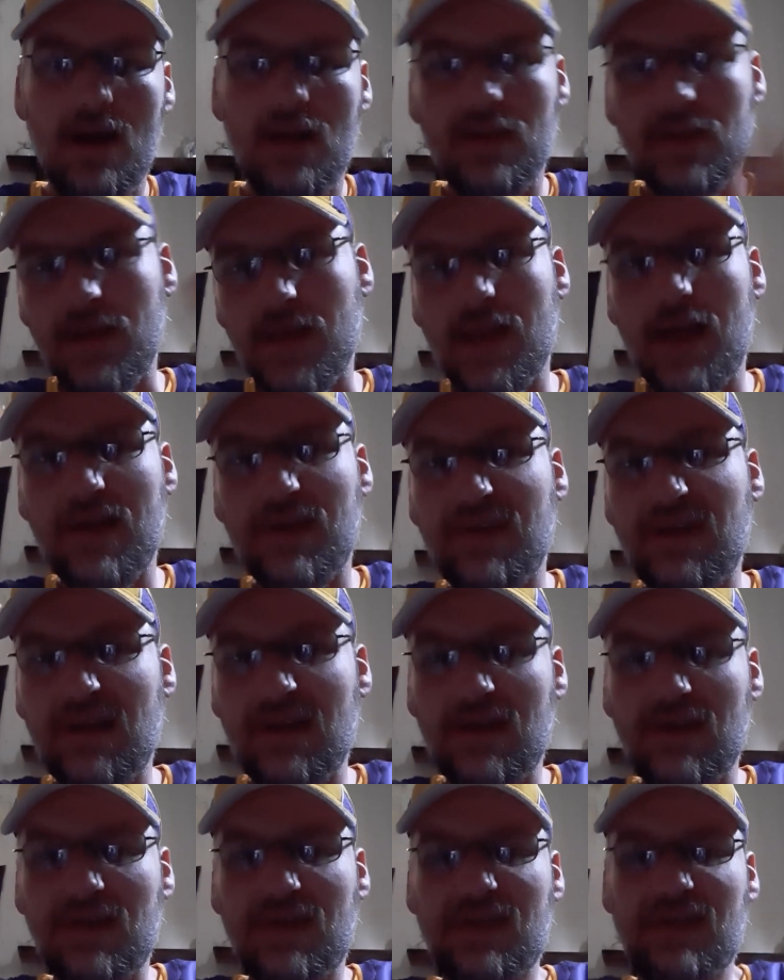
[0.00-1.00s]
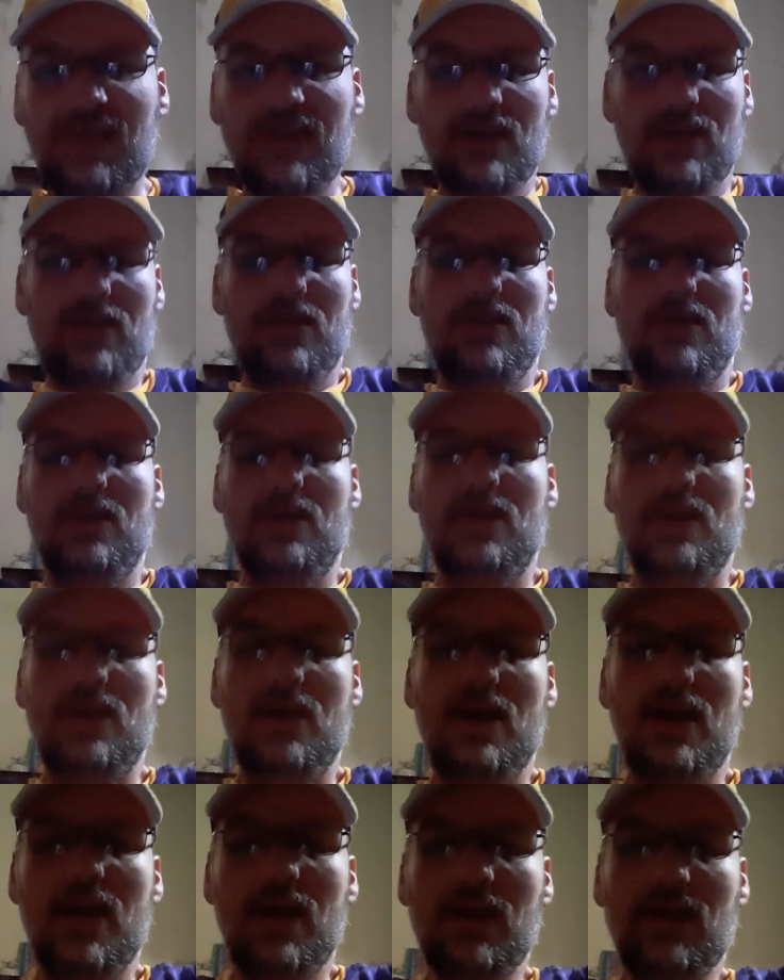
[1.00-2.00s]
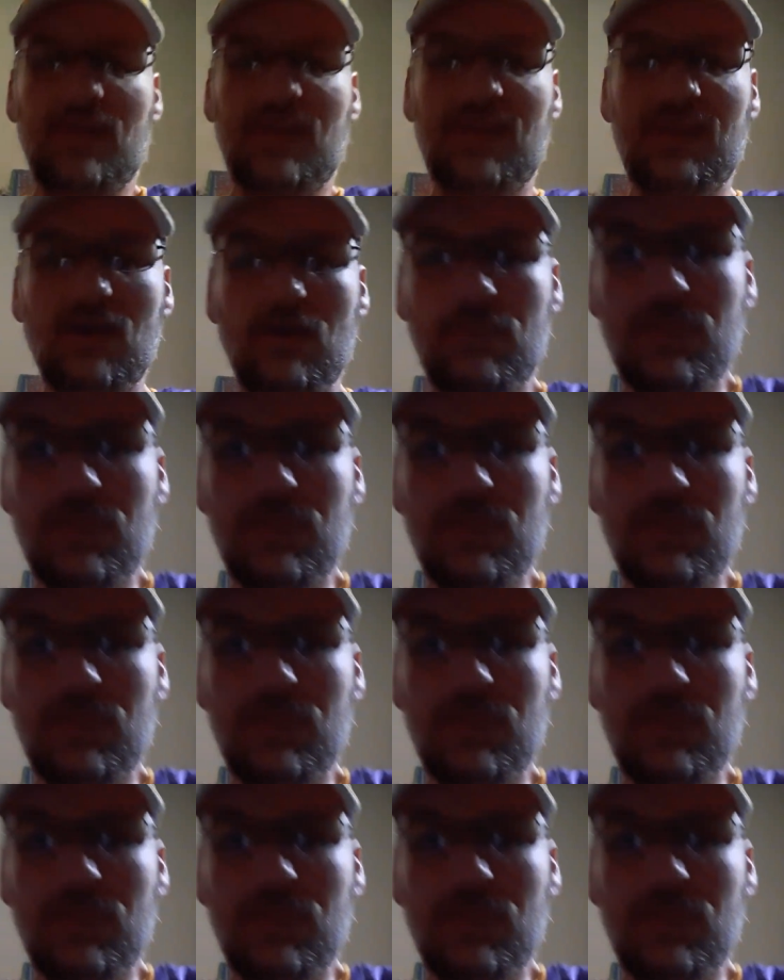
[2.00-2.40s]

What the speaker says: Like I said, it'll still